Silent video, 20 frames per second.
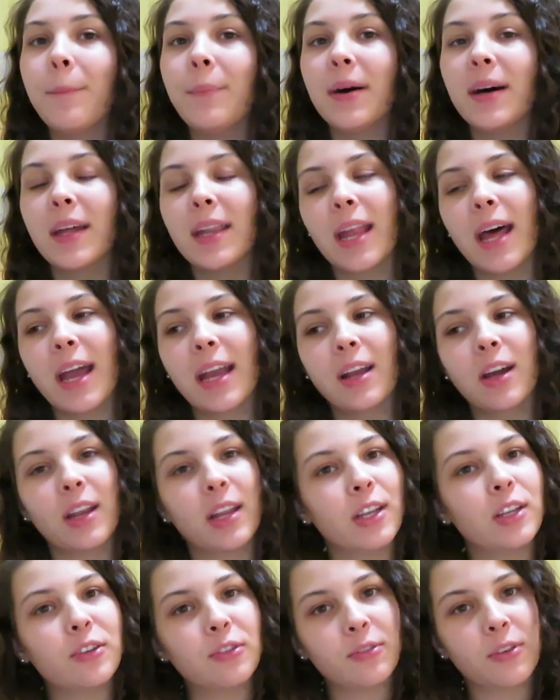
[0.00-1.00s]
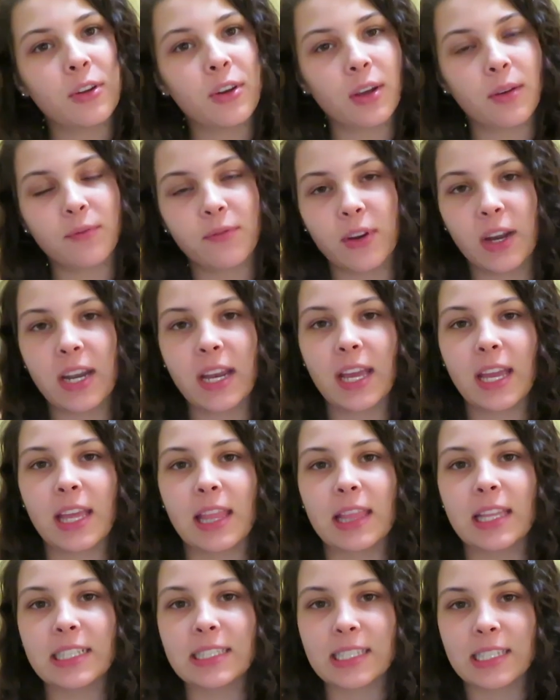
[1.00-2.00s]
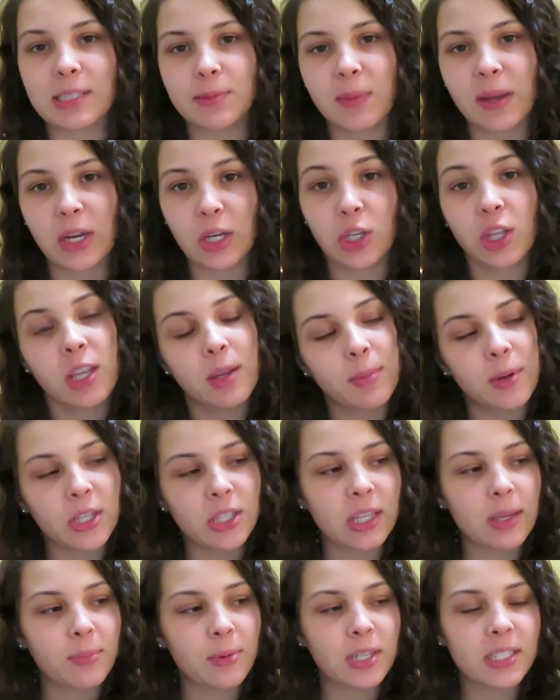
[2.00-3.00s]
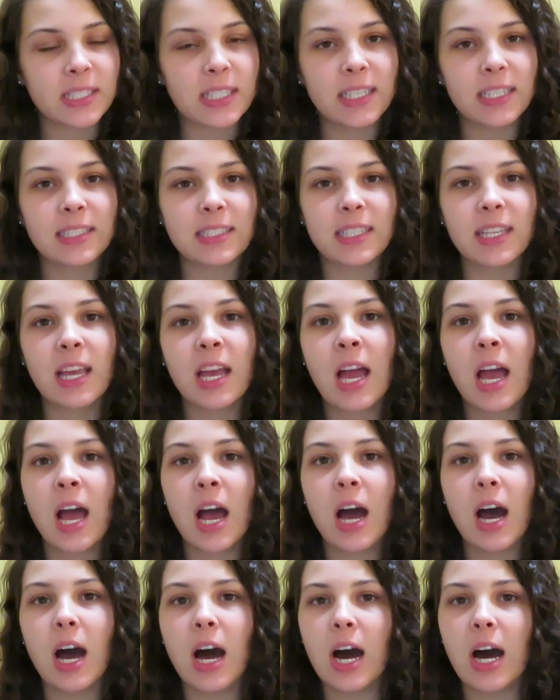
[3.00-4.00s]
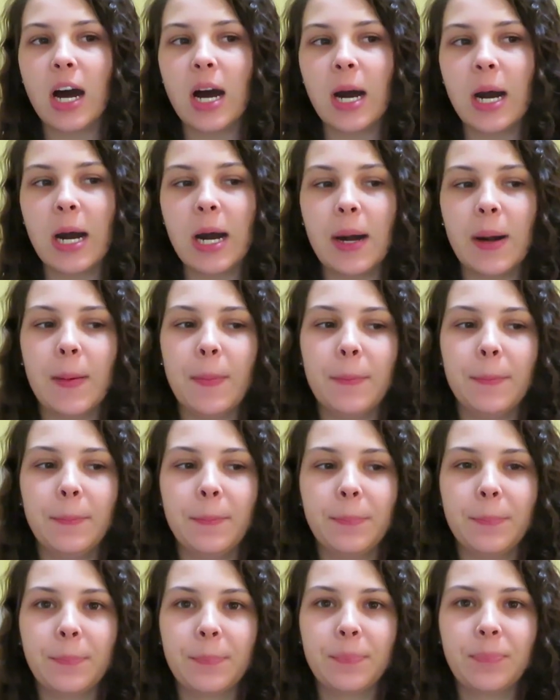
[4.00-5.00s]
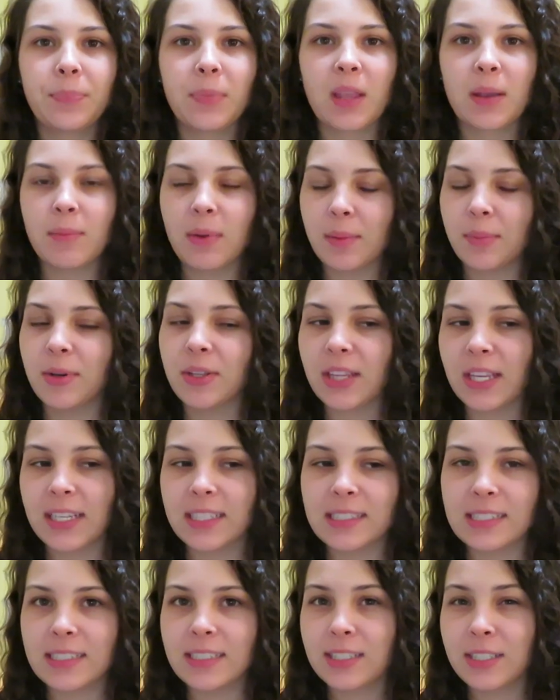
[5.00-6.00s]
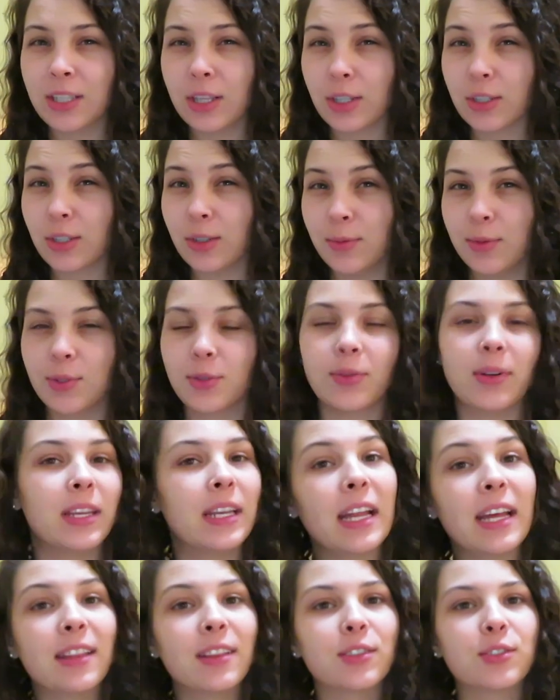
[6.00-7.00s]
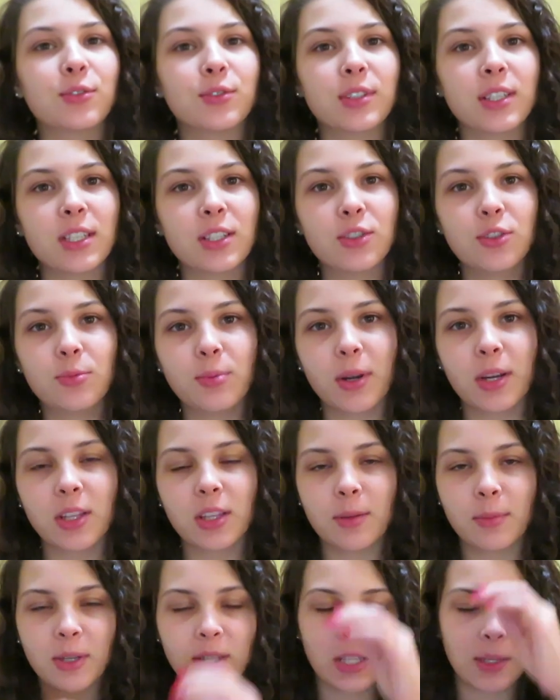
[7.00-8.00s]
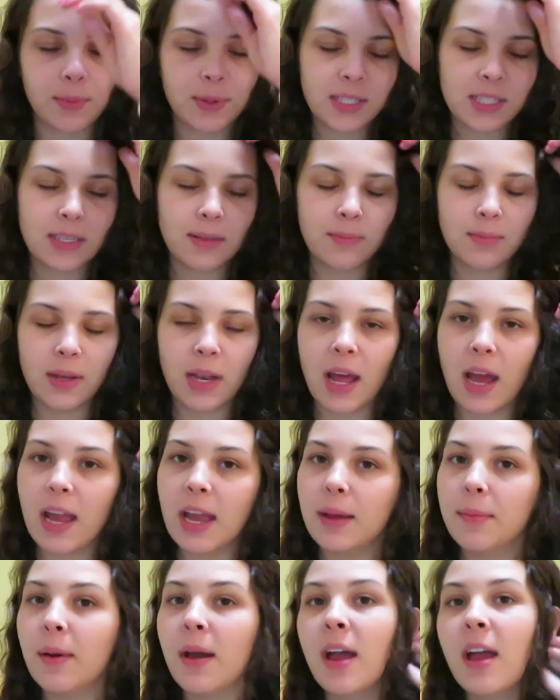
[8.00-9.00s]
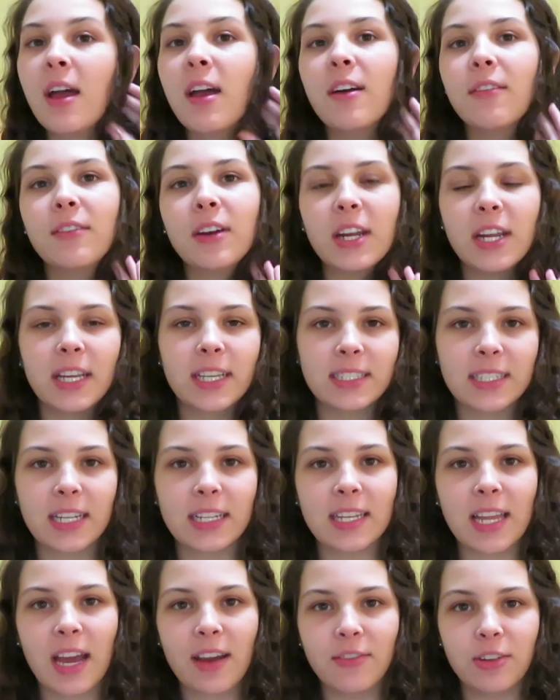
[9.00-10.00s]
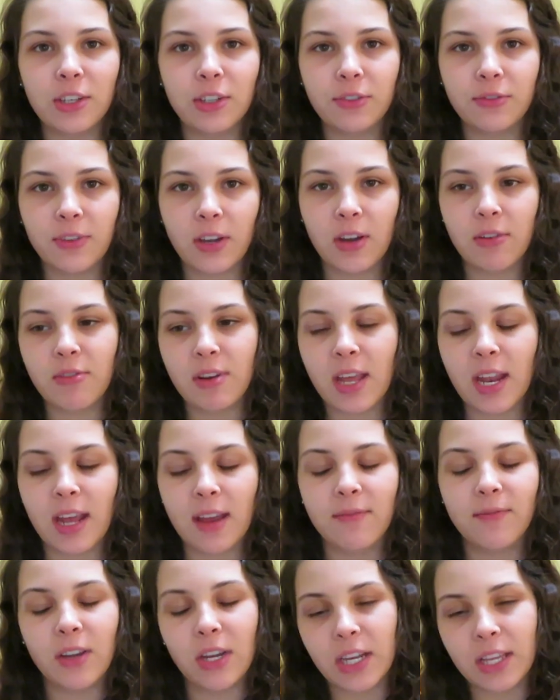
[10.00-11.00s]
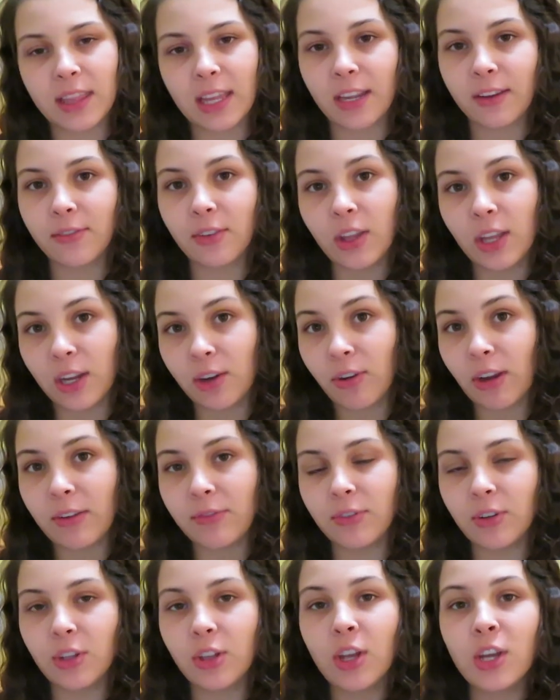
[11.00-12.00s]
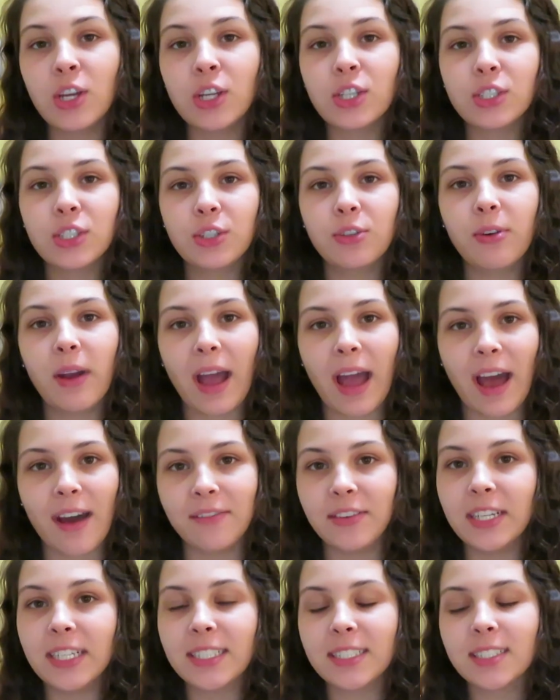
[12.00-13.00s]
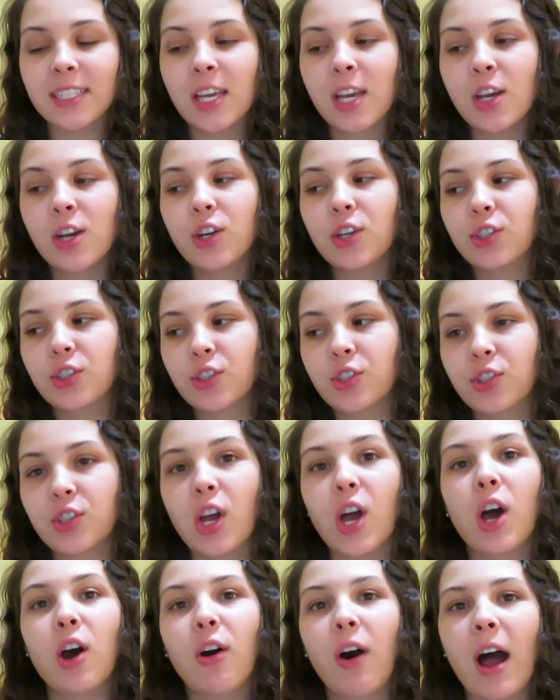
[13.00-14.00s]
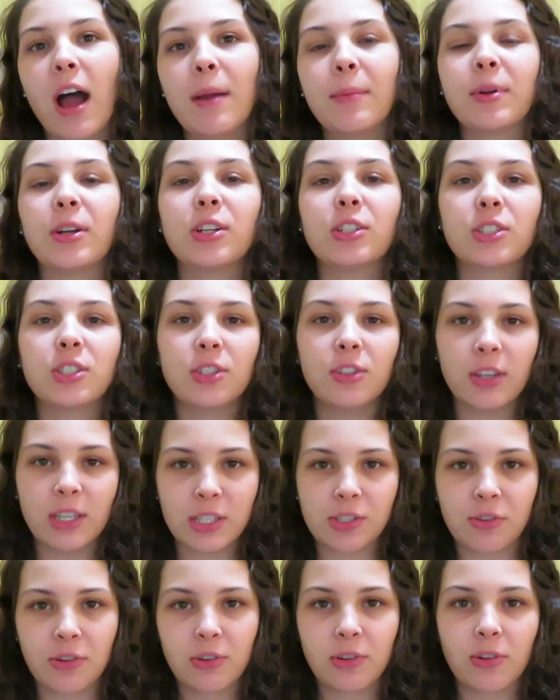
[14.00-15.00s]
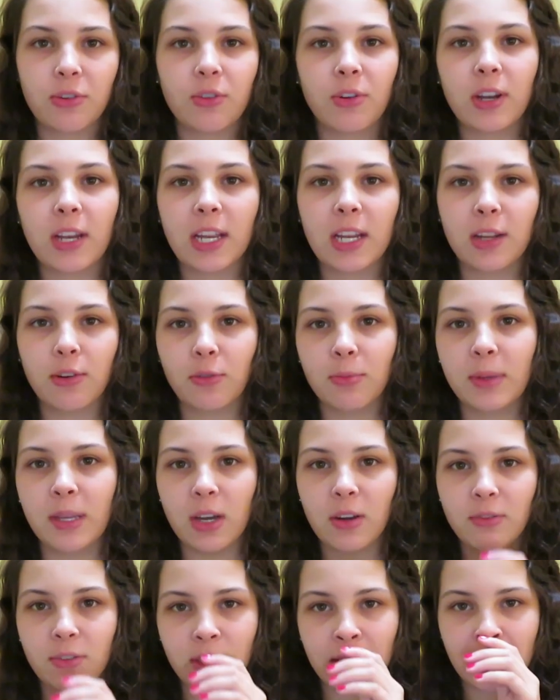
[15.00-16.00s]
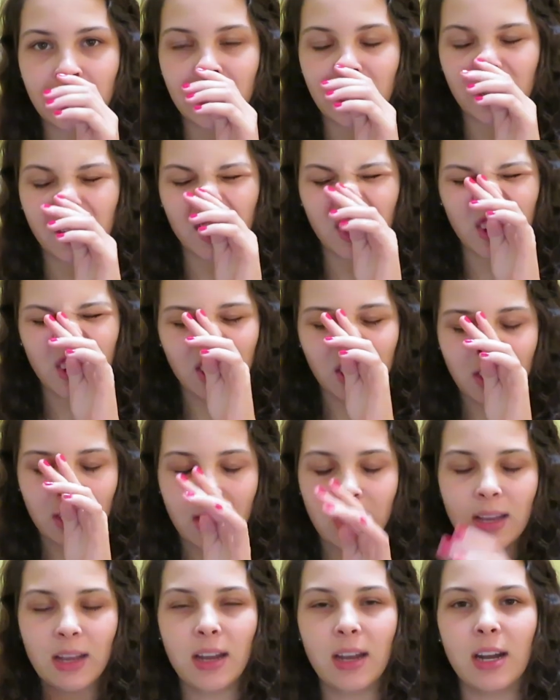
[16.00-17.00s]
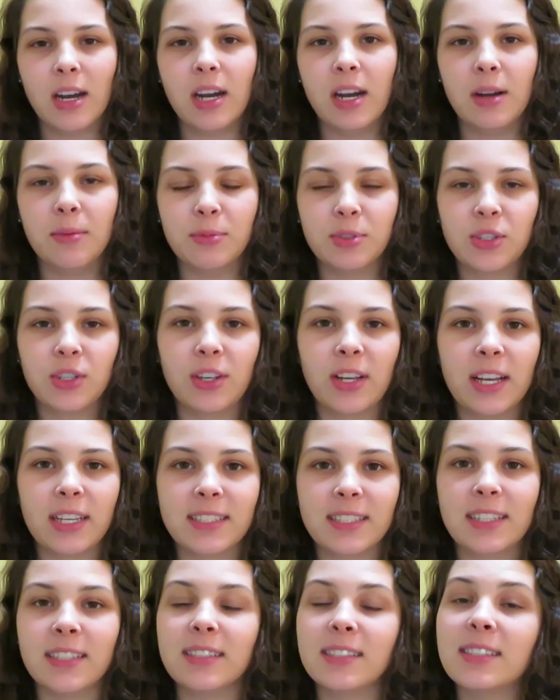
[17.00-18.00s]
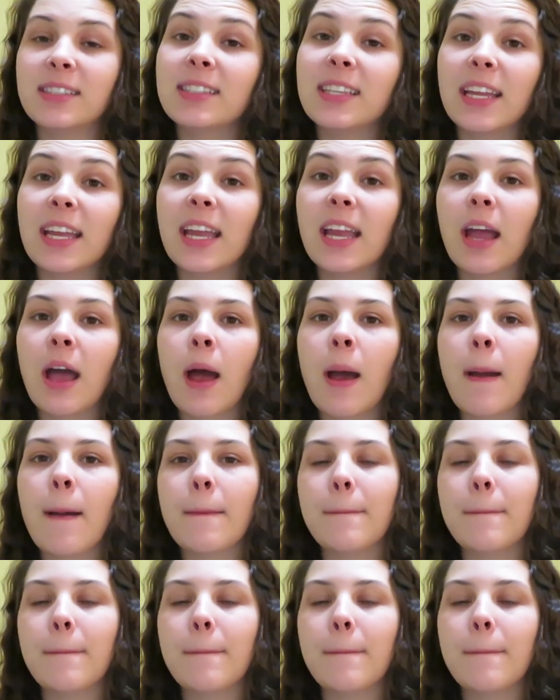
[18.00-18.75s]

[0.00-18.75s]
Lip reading: But I got a new phone on Friday. This is my early birthday present. My birthday isn't until October 29th, so it's a super early birthday present, but I am very excited to have a new phone, and I'm very thankful and grateful to have it. So I'm going to do a screen recording, and it will be over here so you guys can see.